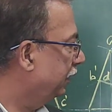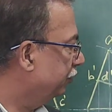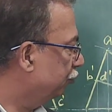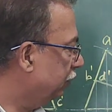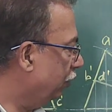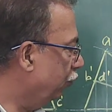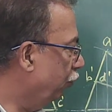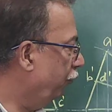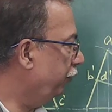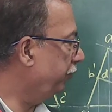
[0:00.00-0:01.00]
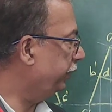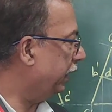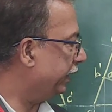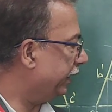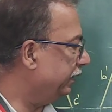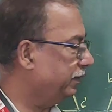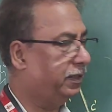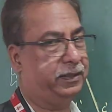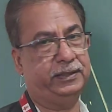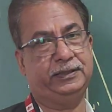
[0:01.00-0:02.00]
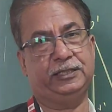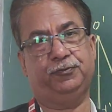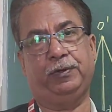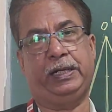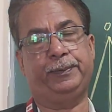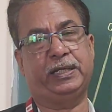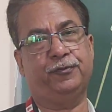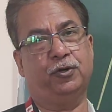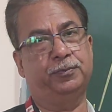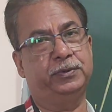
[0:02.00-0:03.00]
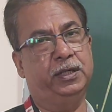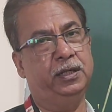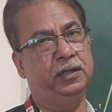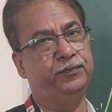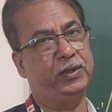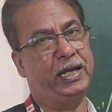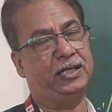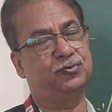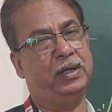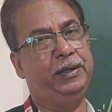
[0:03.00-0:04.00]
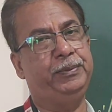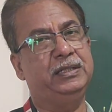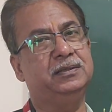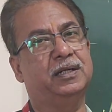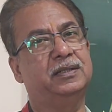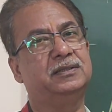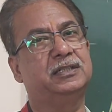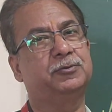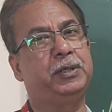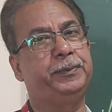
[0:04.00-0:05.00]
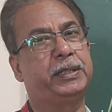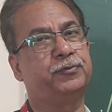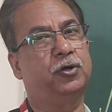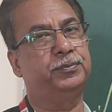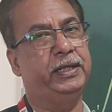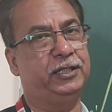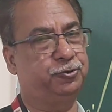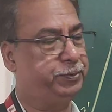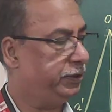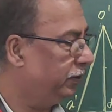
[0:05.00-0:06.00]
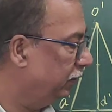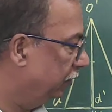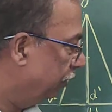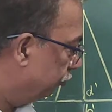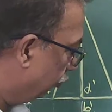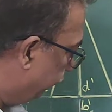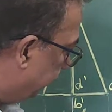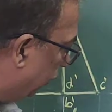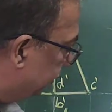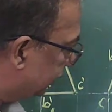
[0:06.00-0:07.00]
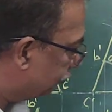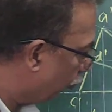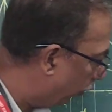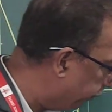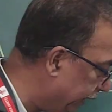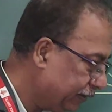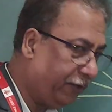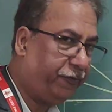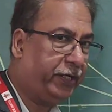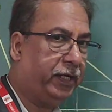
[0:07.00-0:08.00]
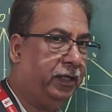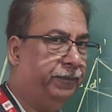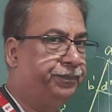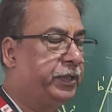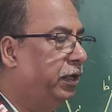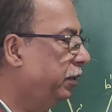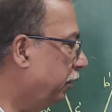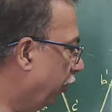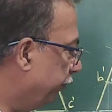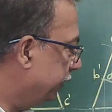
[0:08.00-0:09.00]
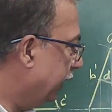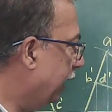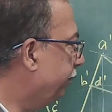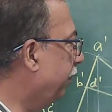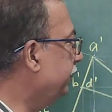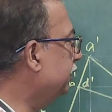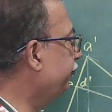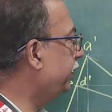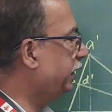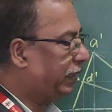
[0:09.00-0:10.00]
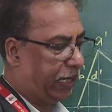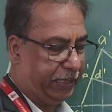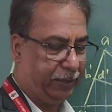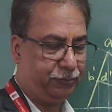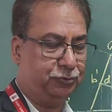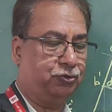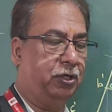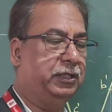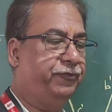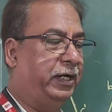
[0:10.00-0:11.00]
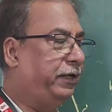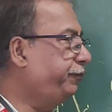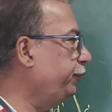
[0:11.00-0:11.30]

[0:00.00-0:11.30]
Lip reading: So the O will be again 36 mm from the XY, means 36 mm from the HP. So we have just copied the figure. Now with the help of this figure, I have to draw the front